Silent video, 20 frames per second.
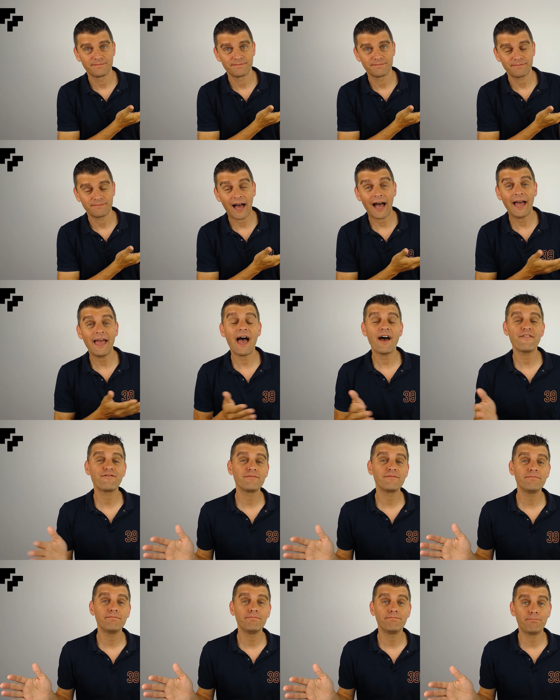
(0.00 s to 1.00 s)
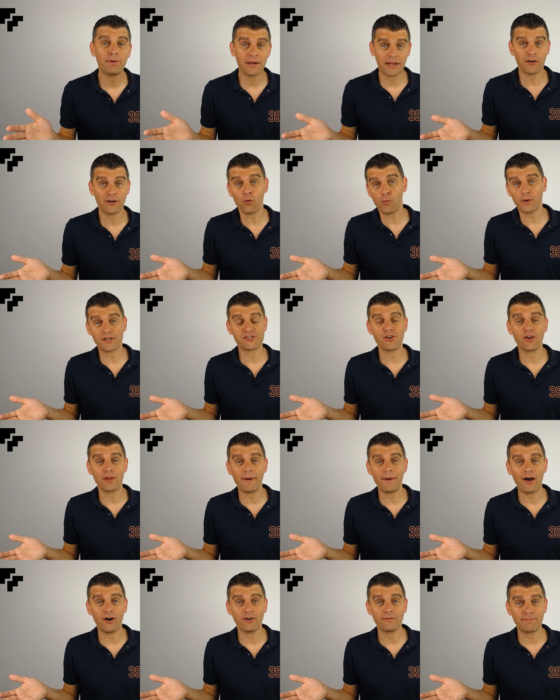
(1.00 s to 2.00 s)
I haven't, but I know what it's all
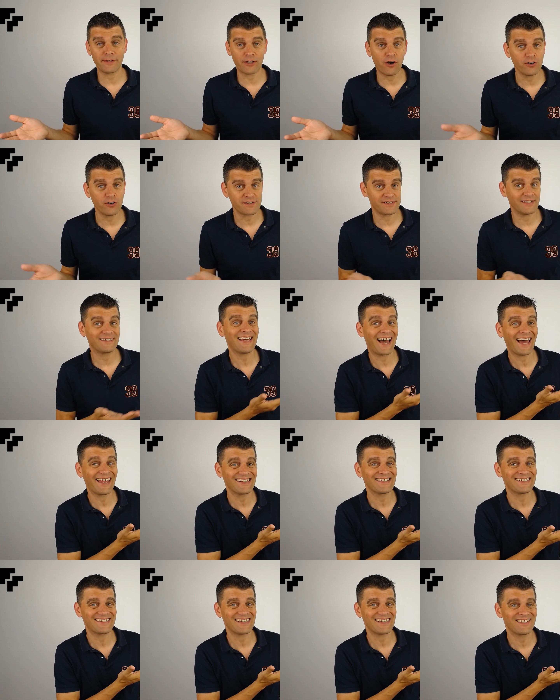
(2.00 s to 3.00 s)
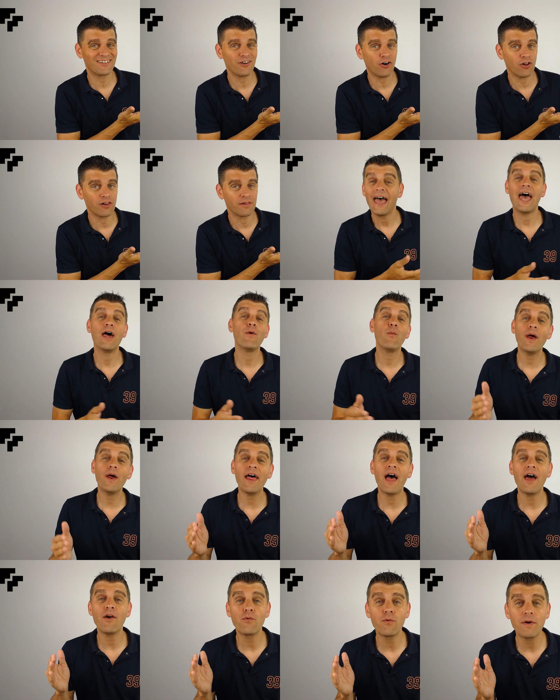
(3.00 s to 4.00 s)
about because the title says it all. And when
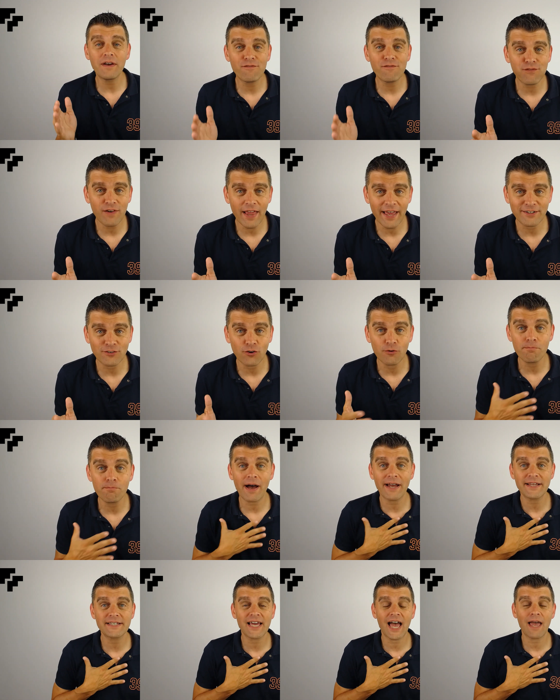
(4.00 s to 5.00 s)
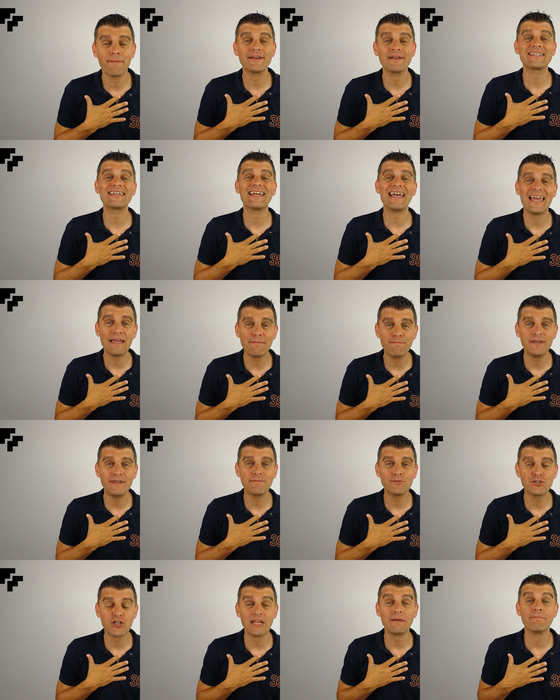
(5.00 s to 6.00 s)
I reflect on my time at
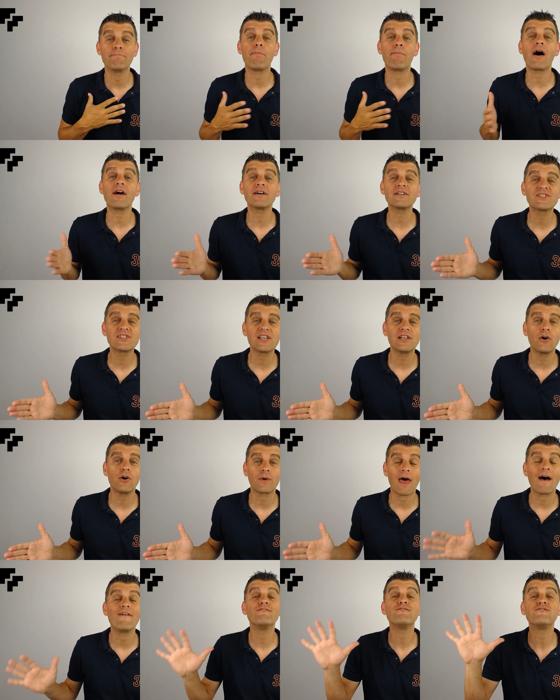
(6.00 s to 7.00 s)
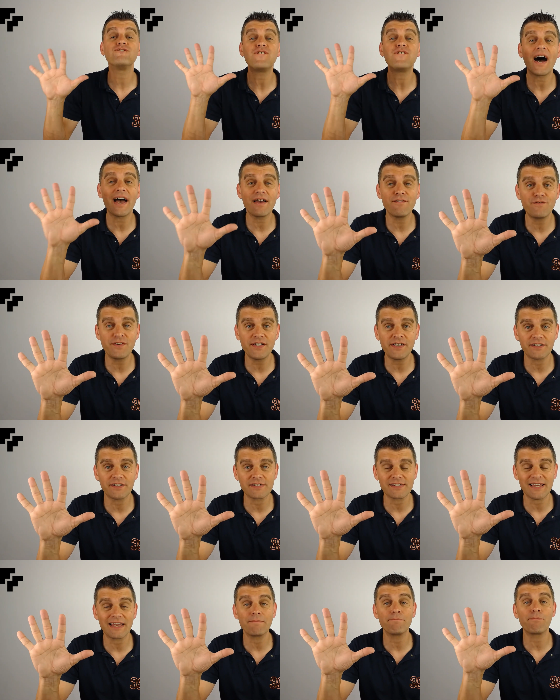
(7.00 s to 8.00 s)
KPMG in Barcelona, 5 years
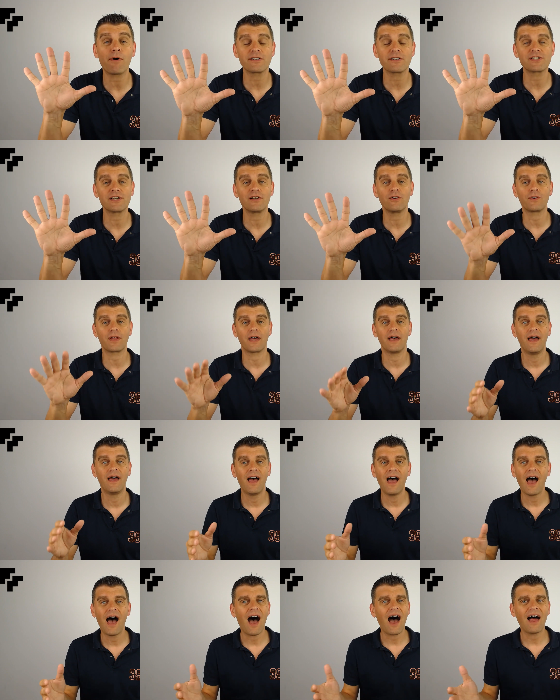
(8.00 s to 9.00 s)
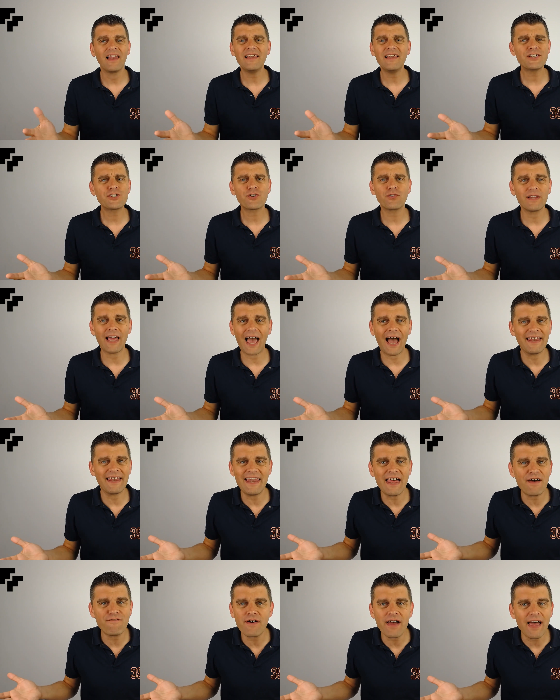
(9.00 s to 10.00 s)
in Barcelona, literally I
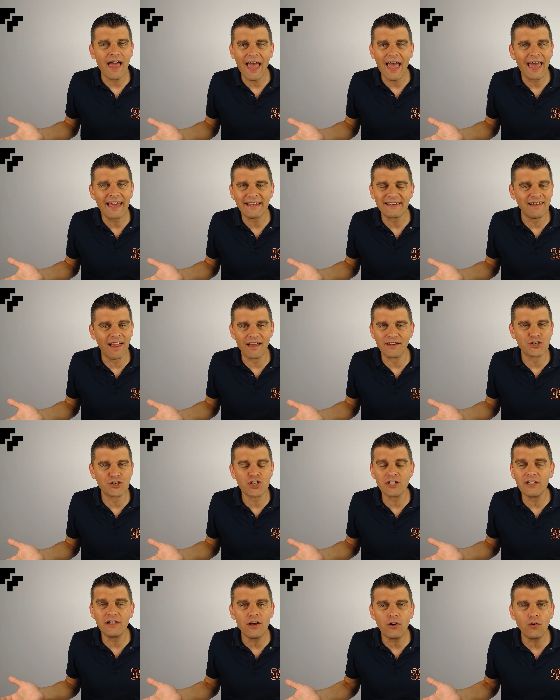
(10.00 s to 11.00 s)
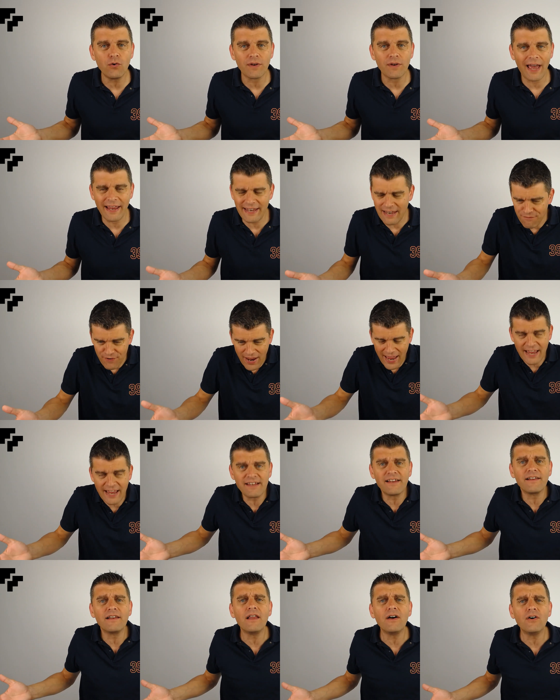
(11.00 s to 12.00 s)
never had lunch alone. I never ate
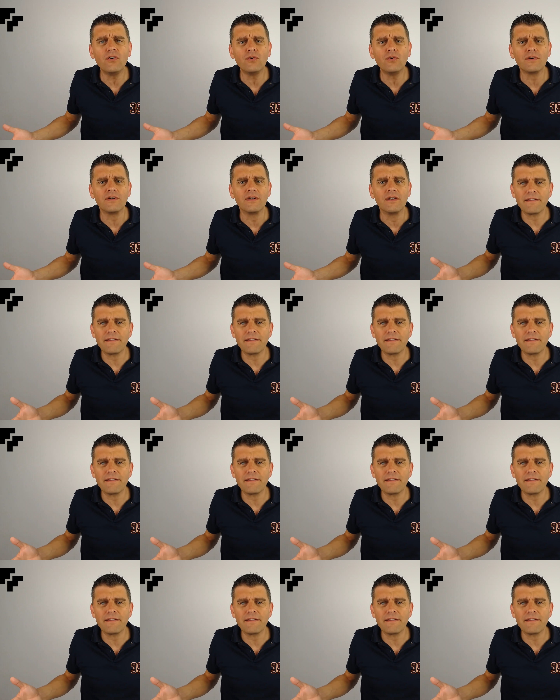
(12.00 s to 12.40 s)
alone.